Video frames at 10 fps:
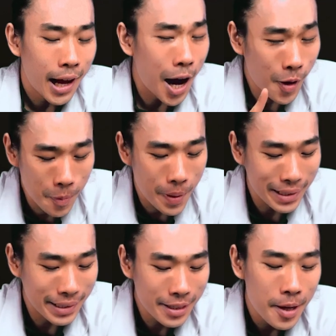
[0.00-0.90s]
Our
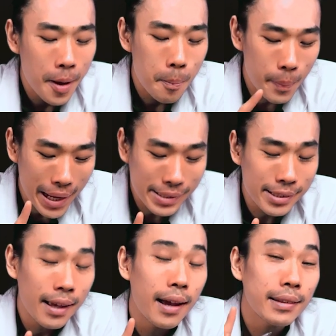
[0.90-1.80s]
body
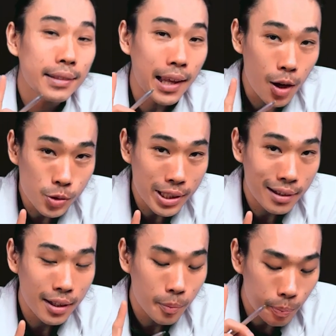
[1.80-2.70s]
makes
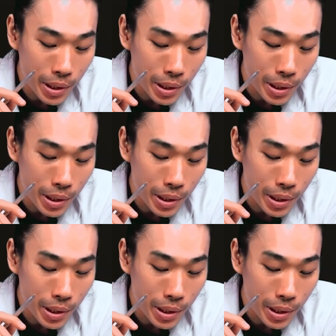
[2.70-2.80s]
1,000